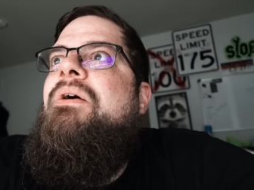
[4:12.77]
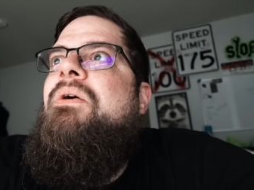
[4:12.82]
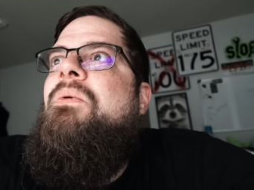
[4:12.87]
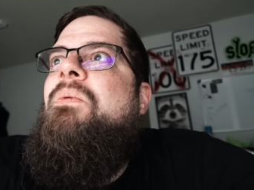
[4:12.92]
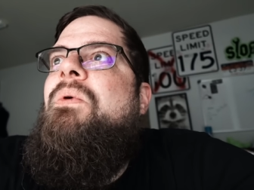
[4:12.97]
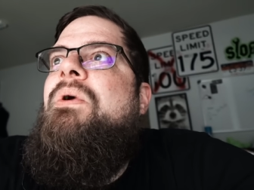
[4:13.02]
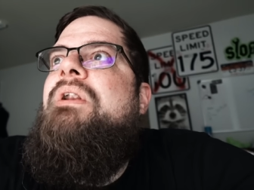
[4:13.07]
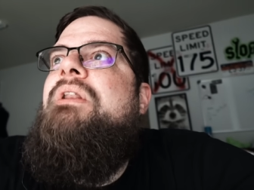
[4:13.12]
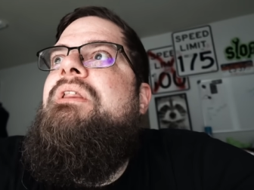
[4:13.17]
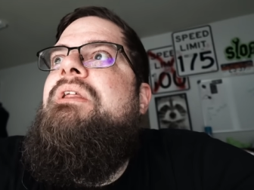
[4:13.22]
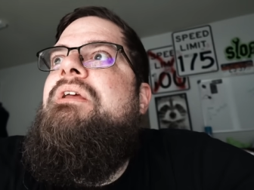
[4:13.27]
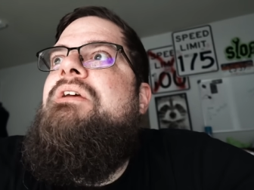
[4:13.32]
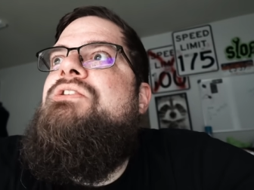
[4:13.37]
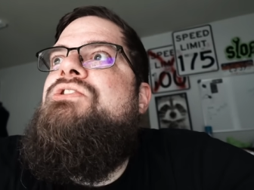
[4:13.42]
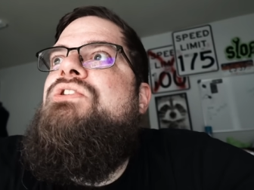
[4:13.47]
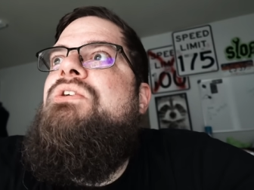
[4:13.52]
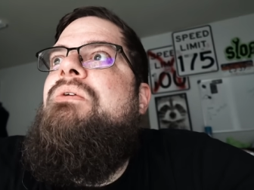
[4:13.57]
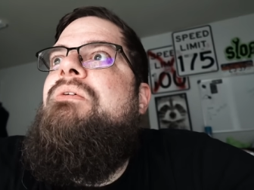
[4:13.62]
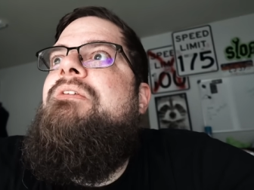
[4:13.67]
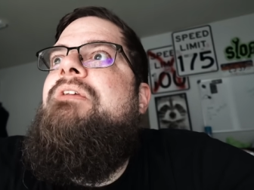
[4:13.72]
One of the
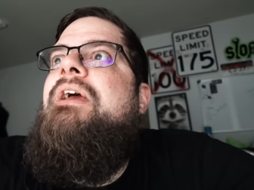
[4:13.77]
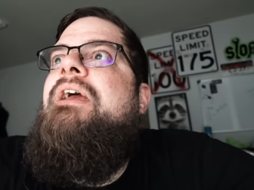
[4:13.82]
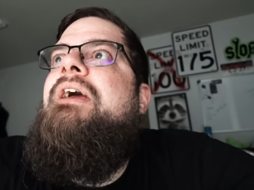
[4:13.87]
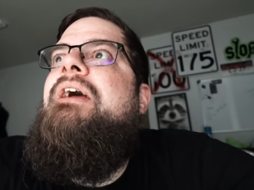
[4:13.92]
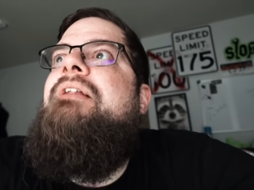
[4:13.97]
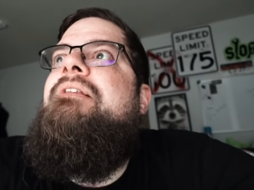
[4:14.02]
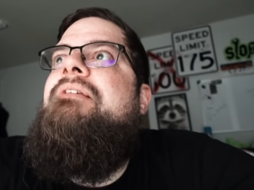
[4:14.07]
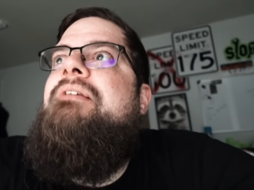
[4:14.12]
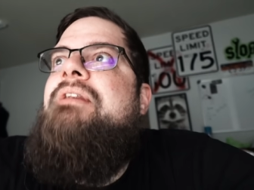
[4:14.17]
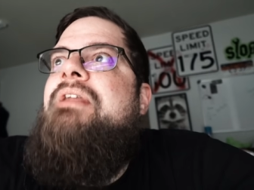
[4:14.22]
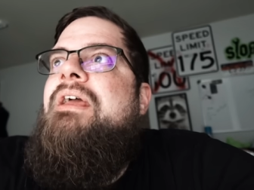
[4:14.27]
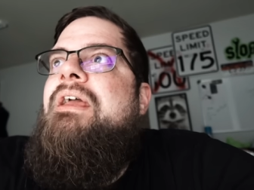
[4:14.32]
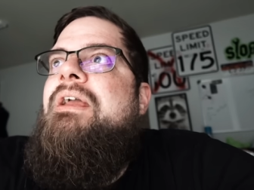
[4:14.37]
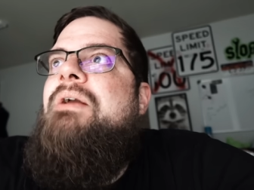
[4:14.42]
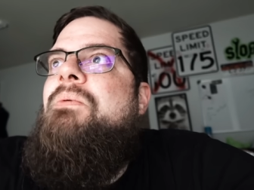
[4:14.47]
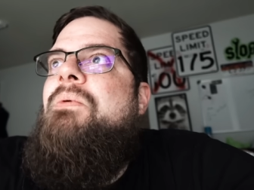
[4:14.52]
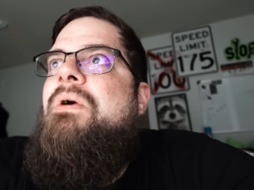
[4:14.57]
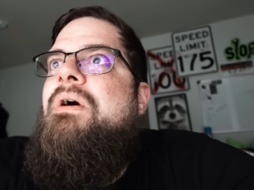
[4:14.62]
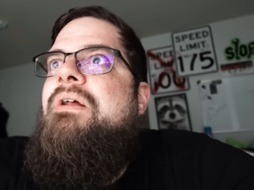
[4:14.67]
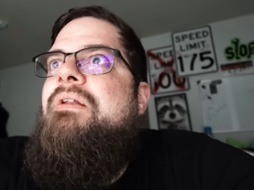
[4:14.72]
issues I had today
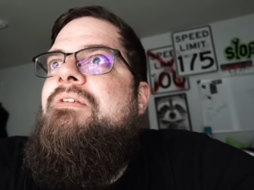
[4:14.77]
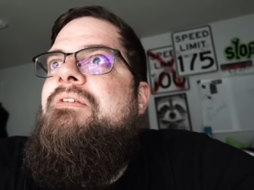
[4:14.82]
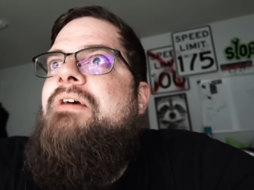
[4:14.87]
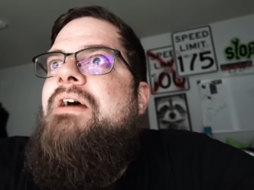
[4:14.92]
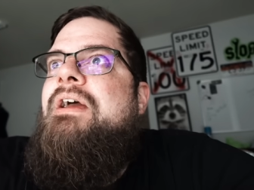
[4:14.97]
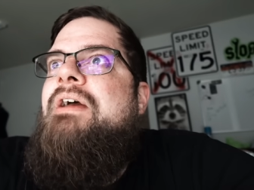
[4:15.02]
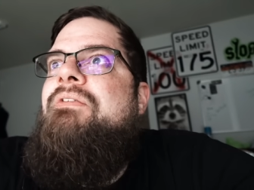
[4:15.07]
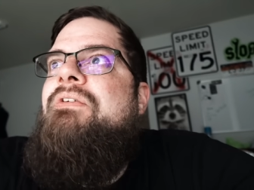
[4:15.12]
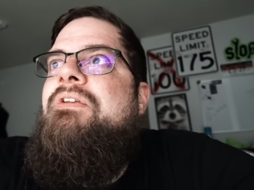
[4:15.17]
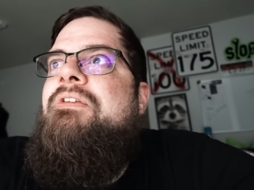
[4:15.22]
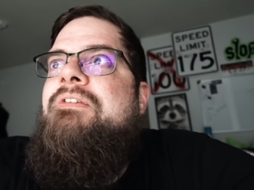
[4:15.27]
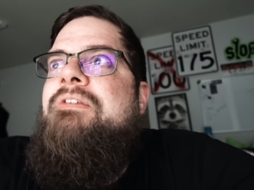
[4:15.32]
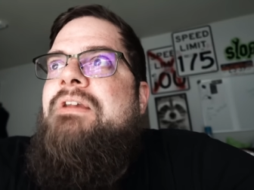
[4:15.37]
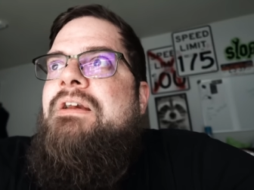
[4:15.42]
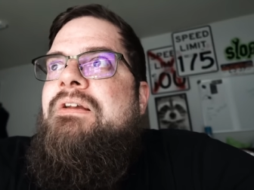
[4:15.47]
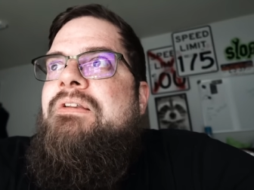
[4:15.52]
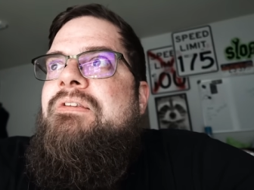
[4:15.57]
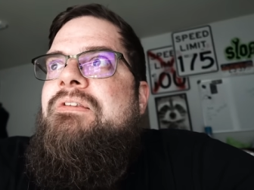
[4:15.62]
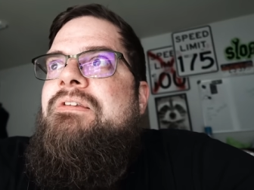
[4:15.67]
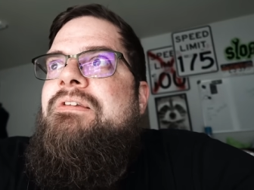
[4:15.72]
was I have a
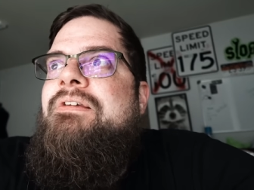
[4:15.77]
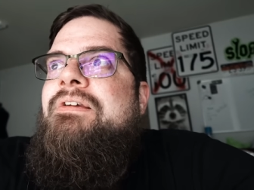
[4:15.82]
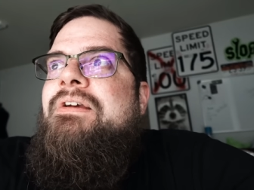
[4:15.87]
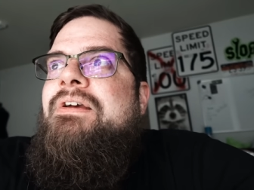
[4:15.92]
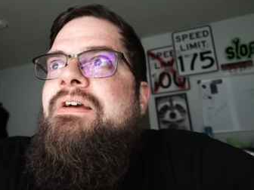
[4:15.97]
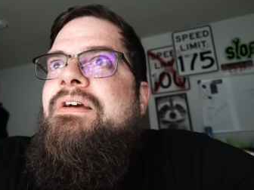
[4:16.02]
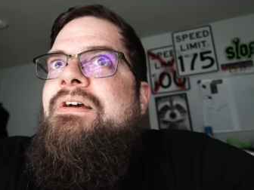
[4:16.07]
six